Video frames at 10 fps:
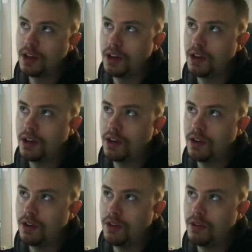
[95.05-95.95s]

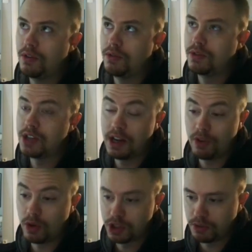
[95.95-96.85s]
they have
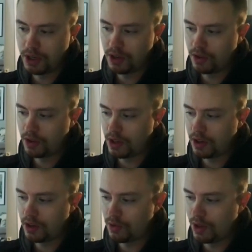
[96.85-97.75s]
also been
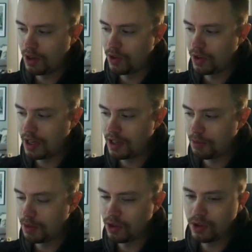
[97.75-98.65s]
looking really good lately,
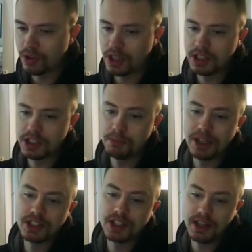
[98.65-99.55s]
but not against the
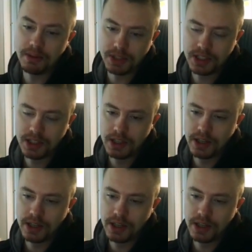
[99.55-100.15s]
best teams.